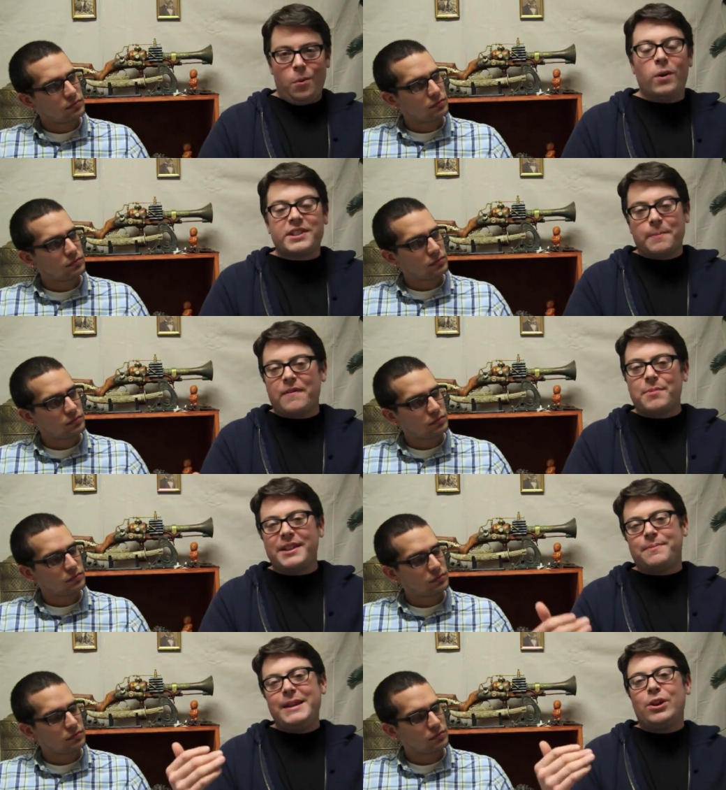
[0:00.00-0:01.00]
Speaker 1: What's up, everybody?
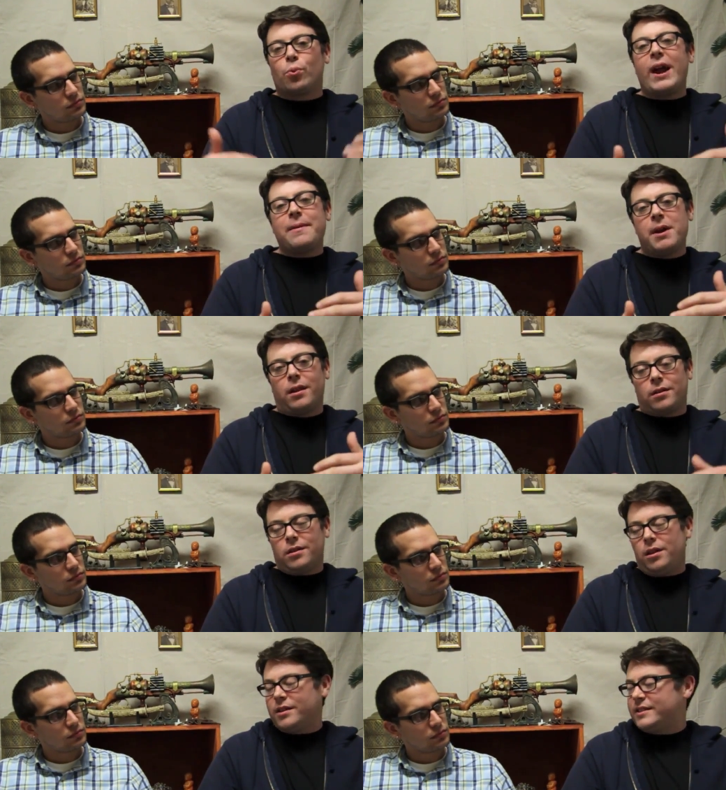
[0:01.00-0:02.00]
It's me, Greg Miller.
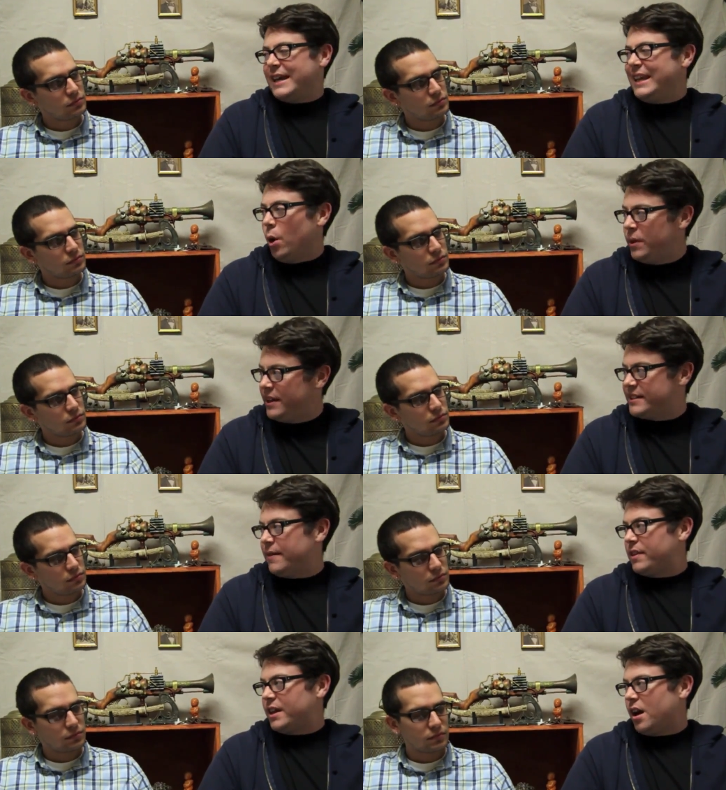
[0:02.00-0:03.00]
Alongside, he only does
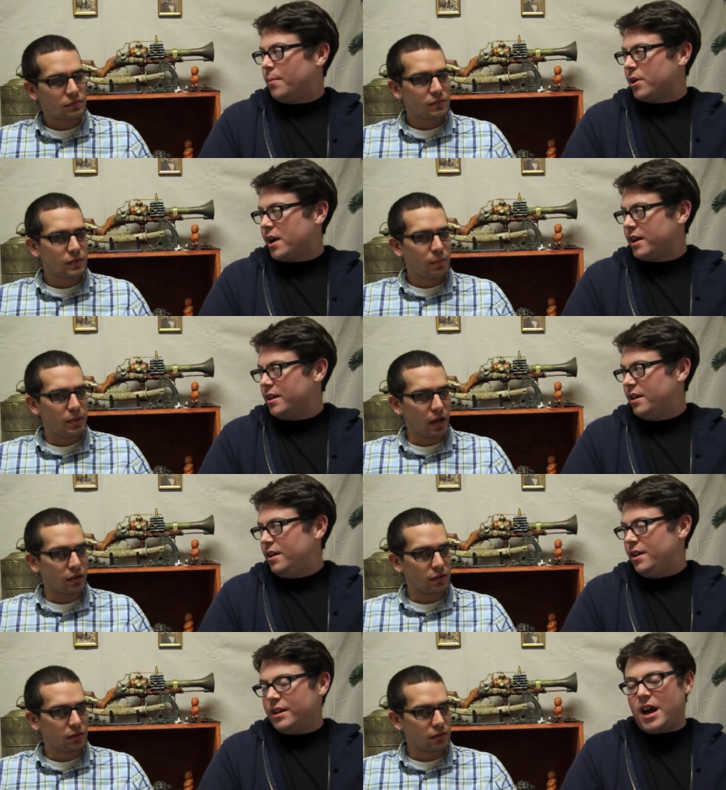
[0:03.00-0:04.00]
everything, Colin Moriarty. Yeah.
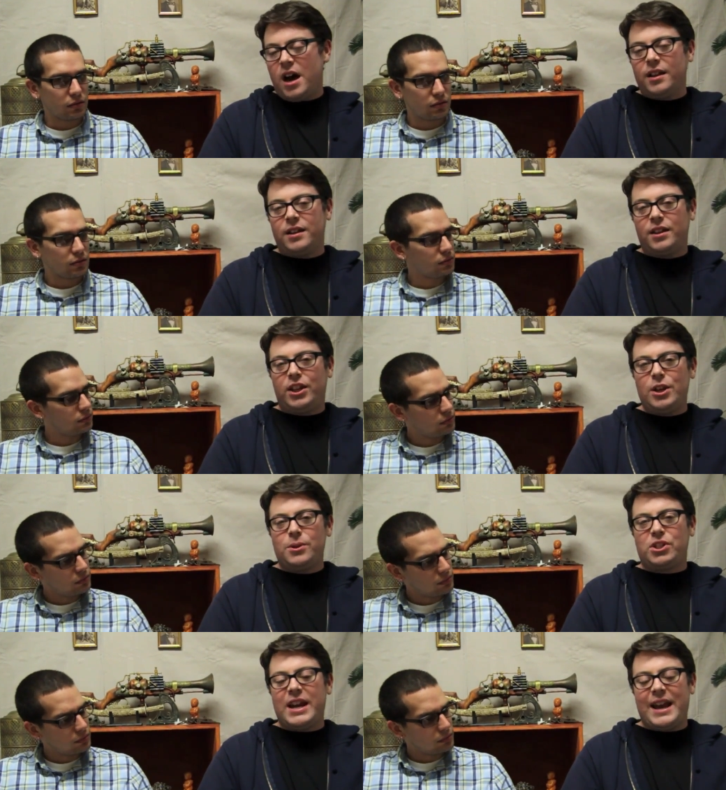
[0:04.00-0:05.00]
Colin,
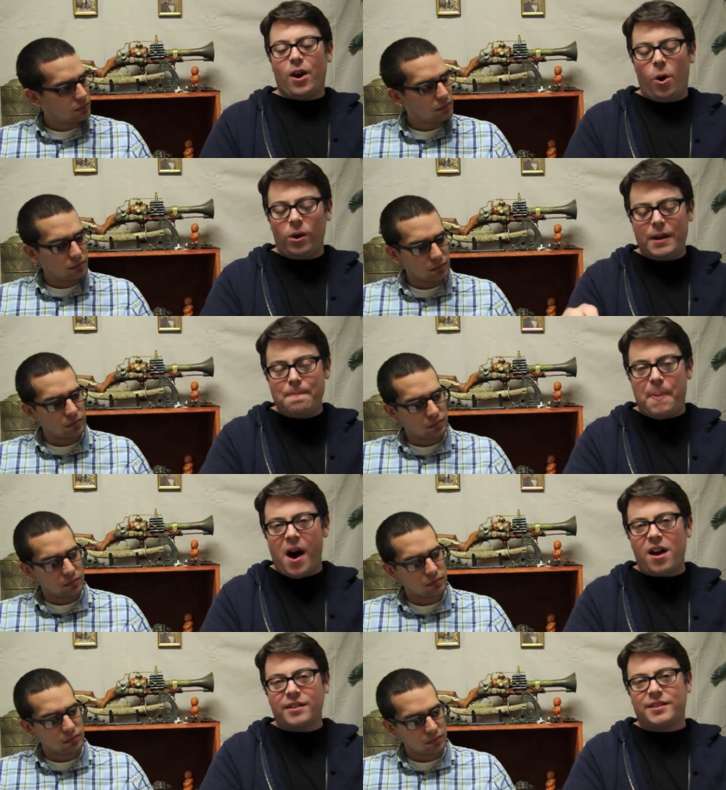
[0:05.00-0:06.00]
huge day. Holy
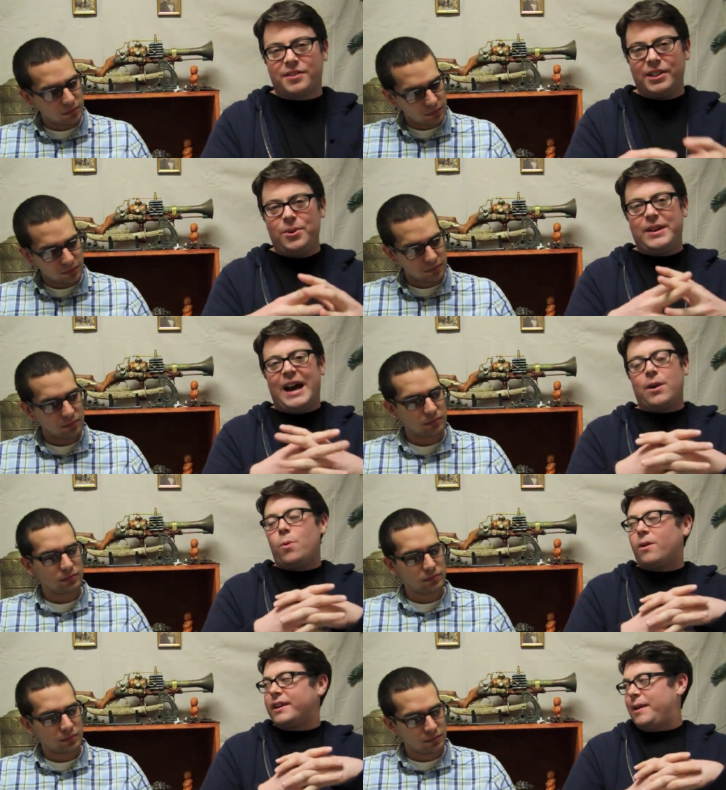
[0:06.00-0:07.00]
balls, there's a new God of
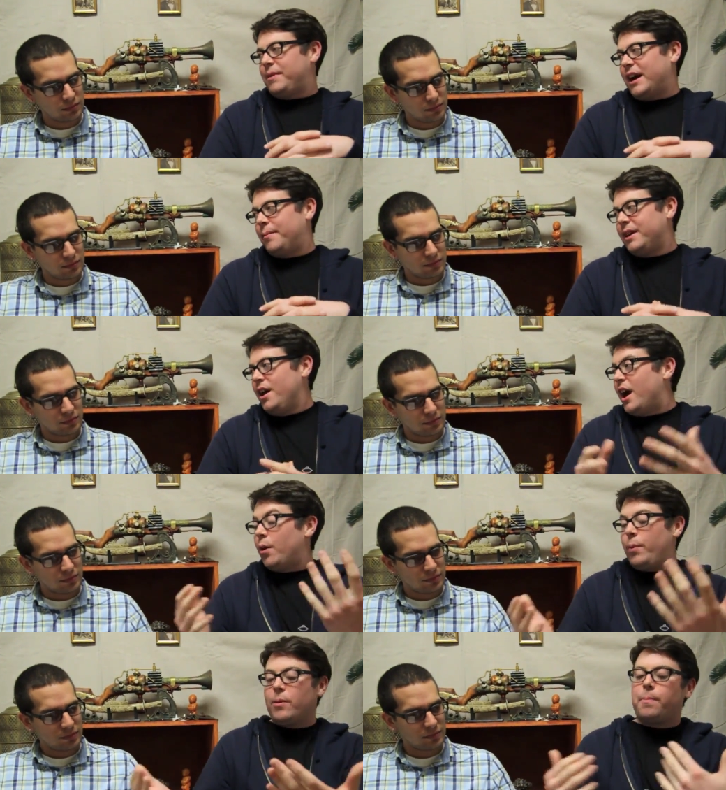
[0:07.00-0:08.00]
War game coming.
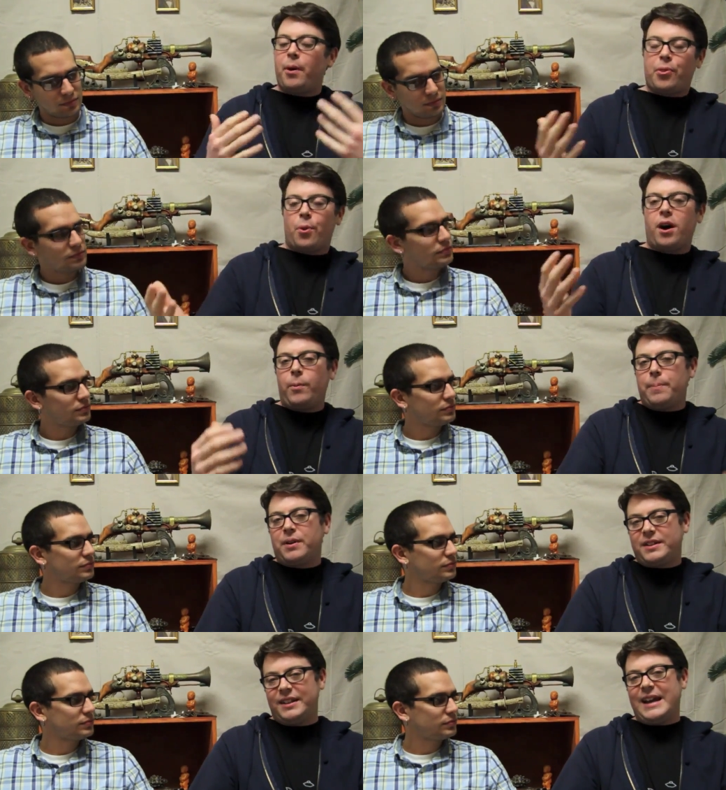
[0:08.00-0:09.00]
We were both wrong. We
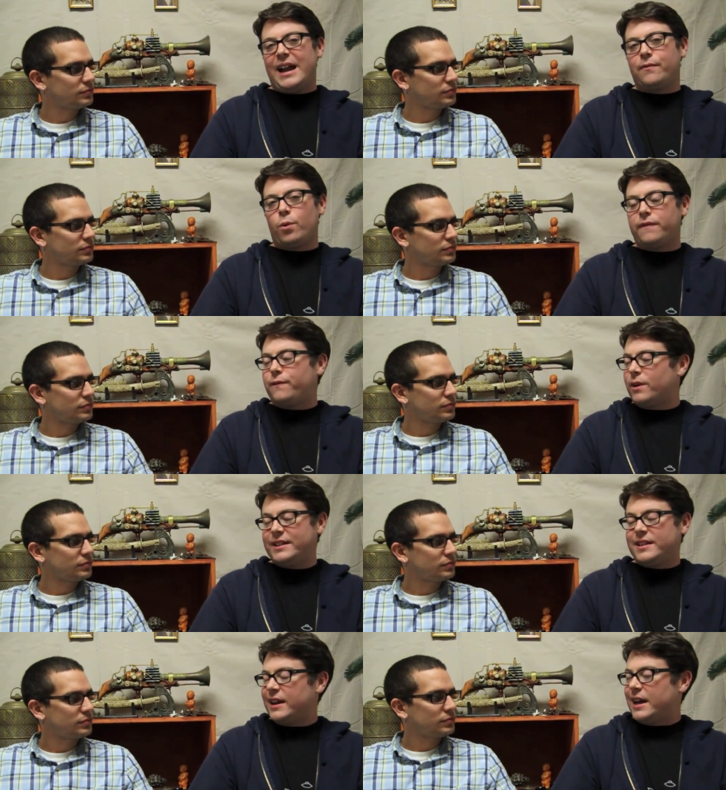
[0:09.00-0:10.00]
predicted God of War 4. It's
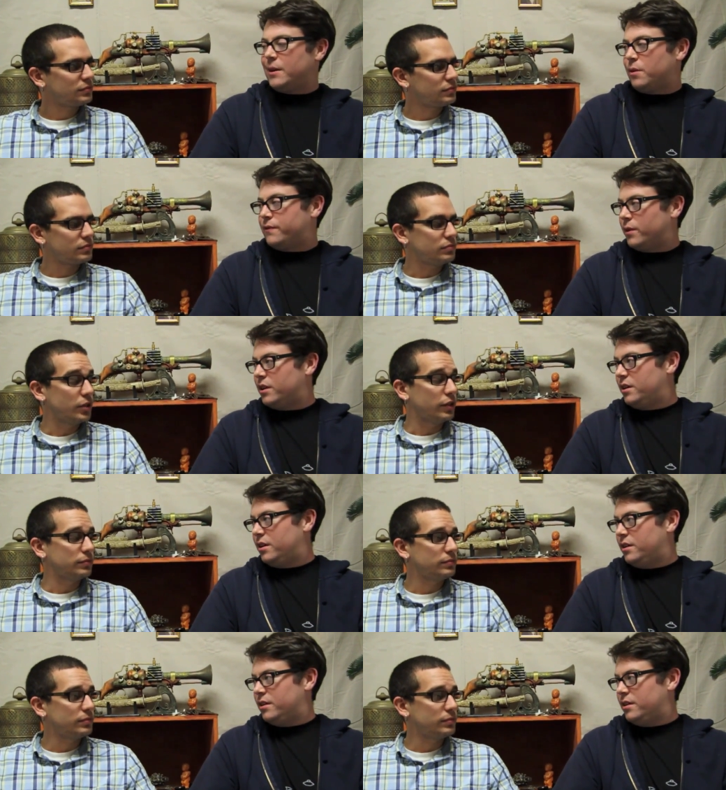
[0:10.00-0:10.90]
not God of War 4. No.